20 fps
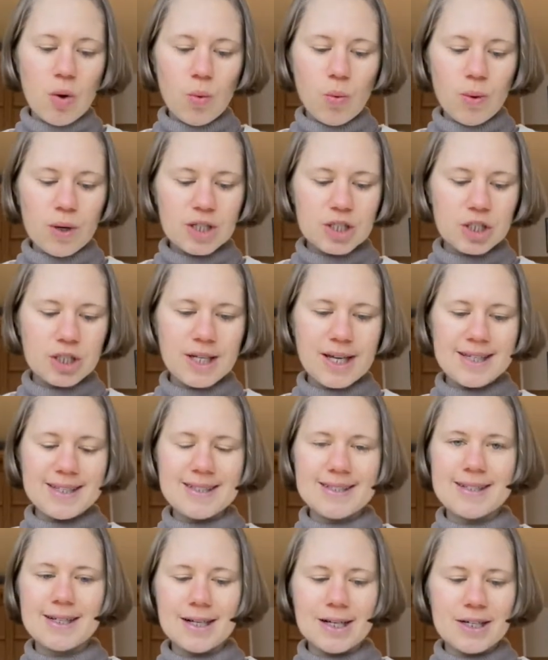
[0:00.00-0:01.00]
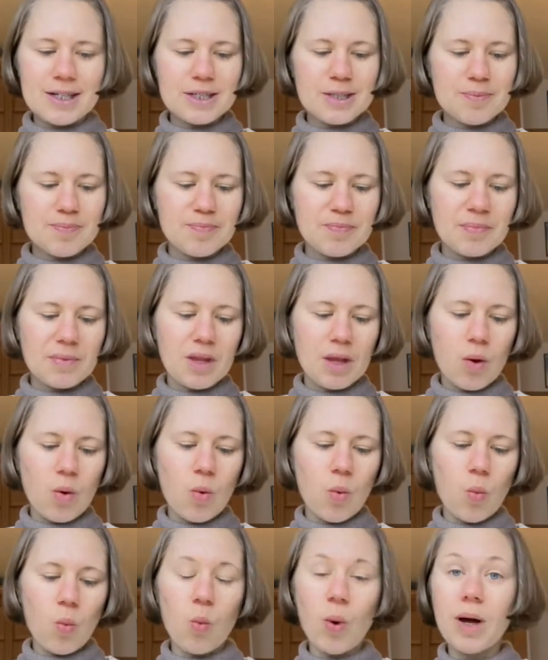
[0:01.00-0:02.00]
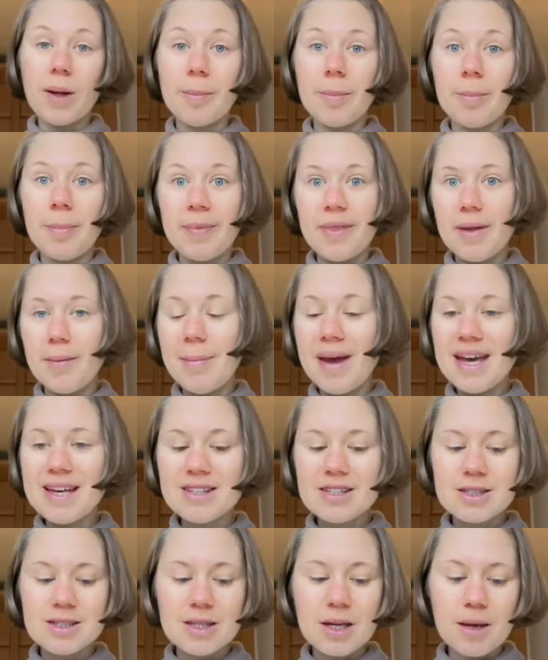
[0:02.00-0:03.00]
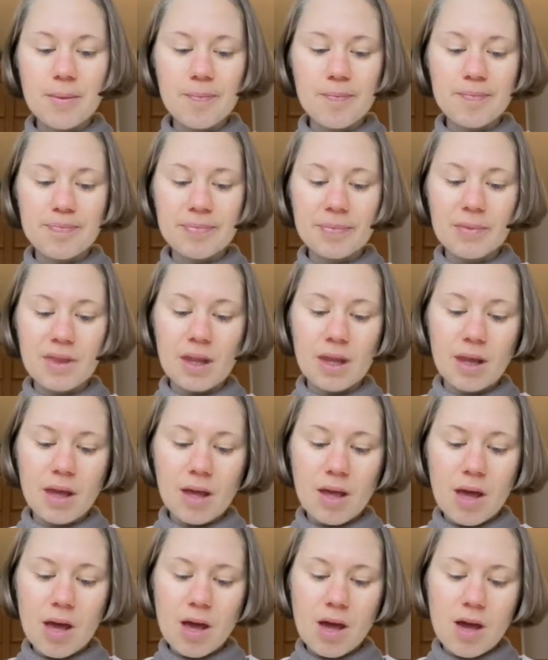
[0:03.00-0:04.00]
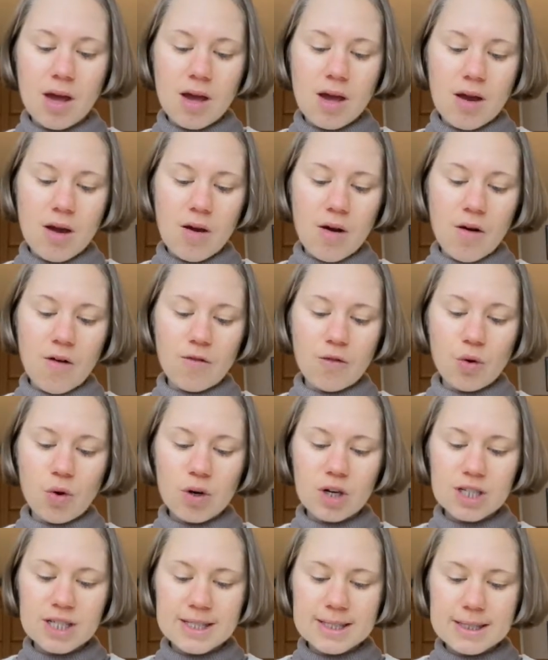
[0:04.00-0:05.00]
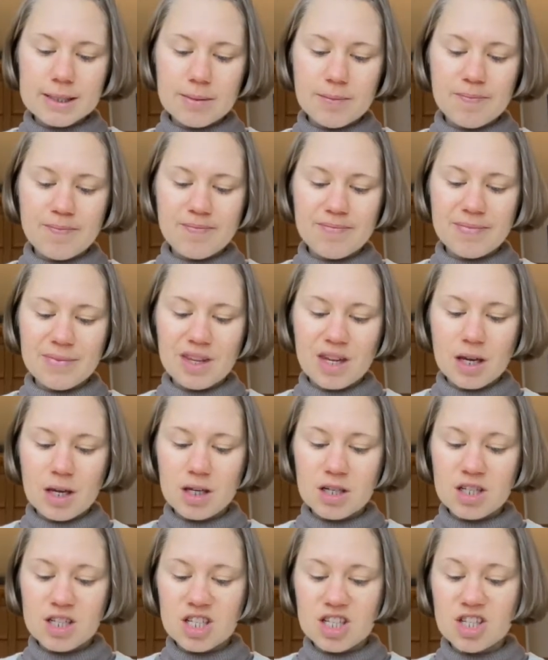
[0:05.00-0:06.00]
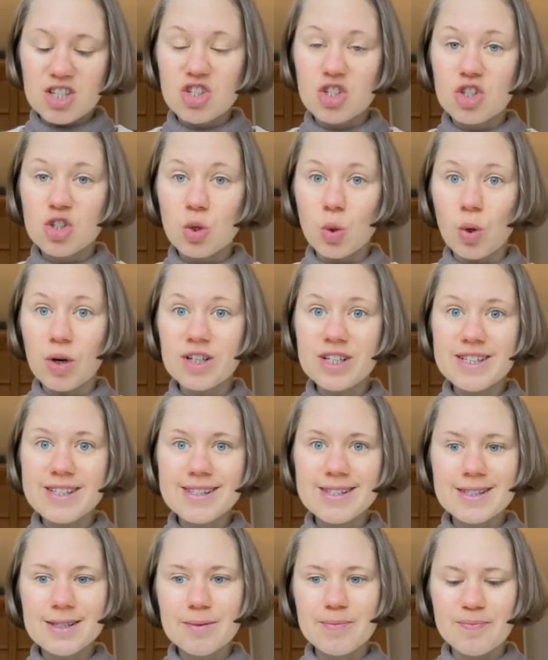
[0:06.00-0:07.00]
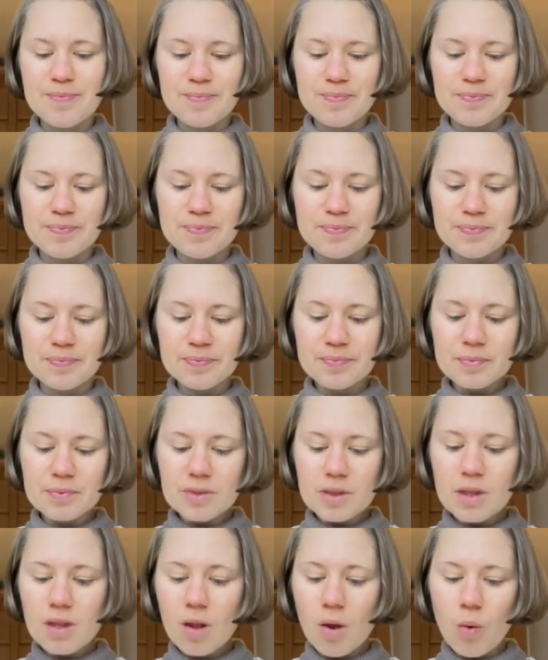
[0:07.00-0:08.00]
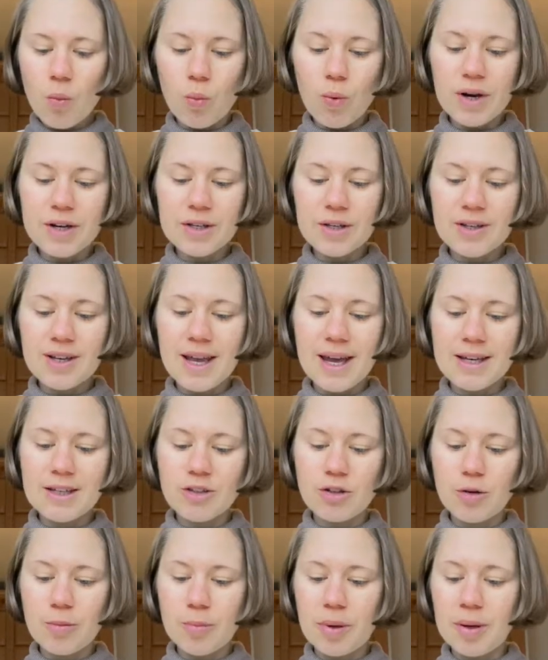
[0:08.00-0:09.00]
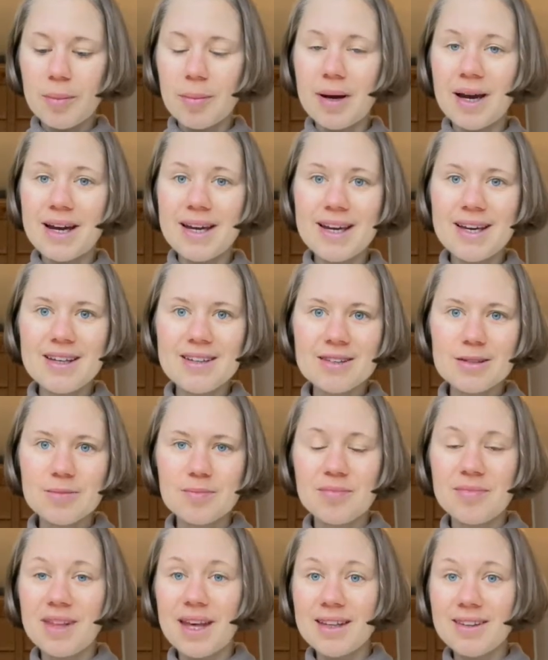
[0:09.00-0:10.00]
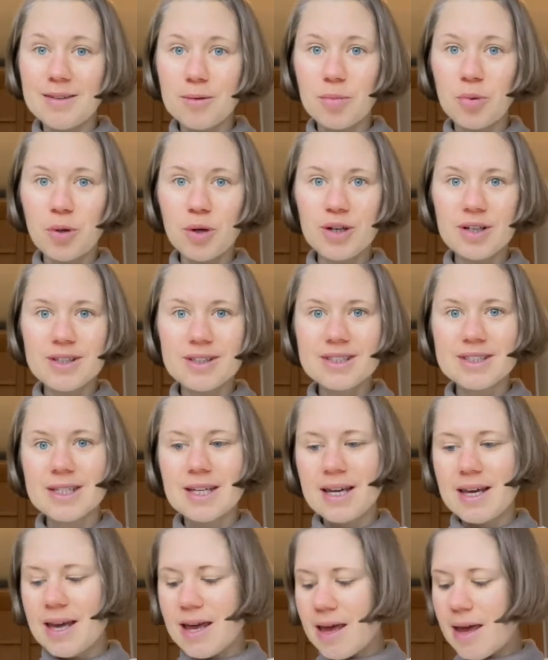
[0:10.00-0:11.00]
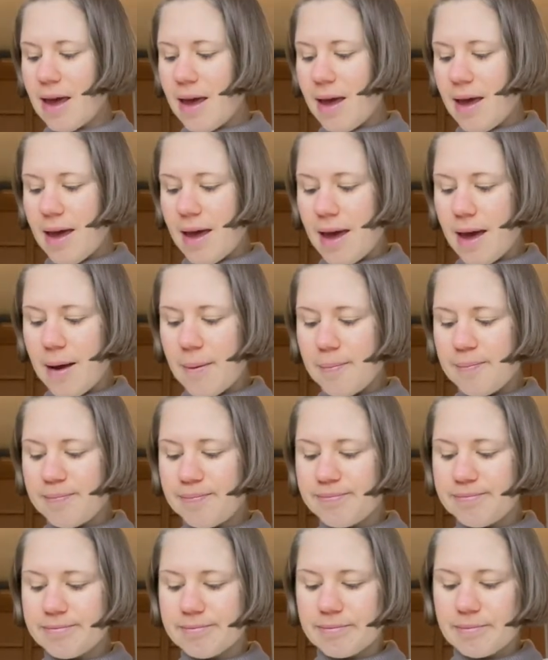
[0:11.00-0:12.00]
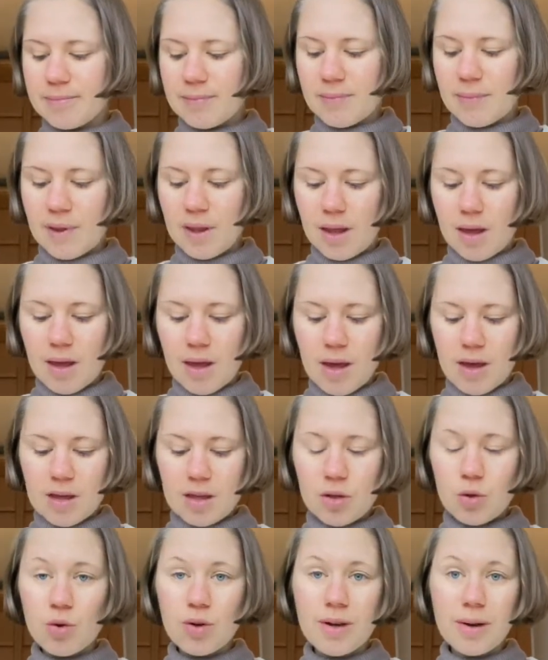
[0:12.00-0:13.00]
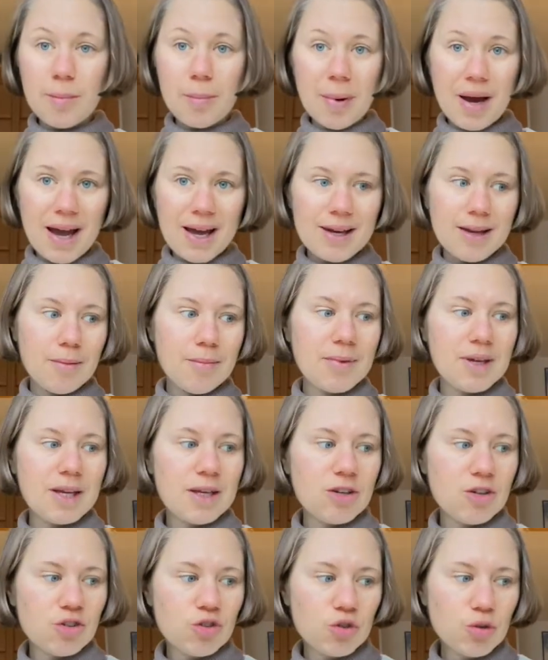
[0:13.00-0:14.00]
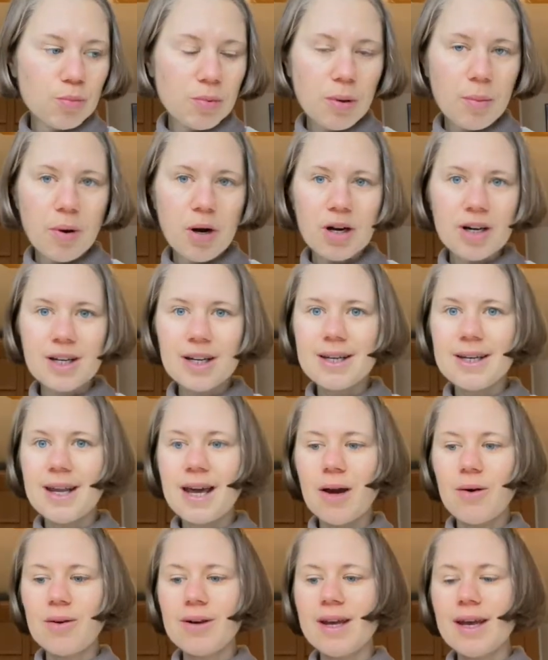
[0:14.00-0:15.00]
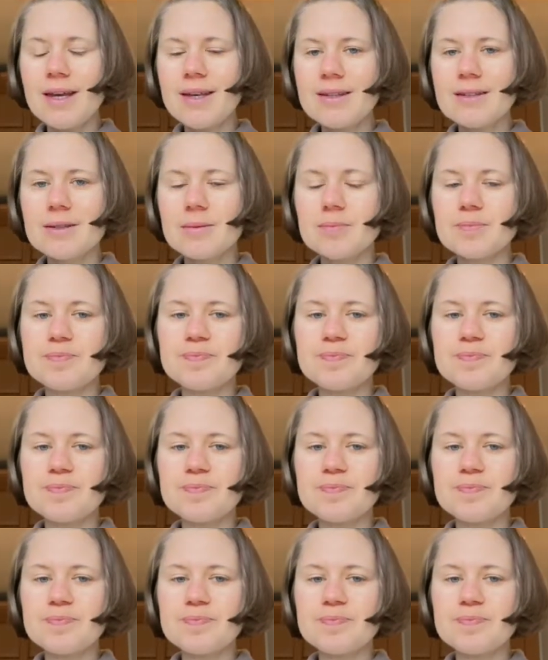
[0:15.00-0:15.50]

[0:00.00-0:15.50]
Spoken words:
where should I start? Well, the best, of course, the source. Where do you get your papayas? That's important. You can buy them in the supermarket nowadays,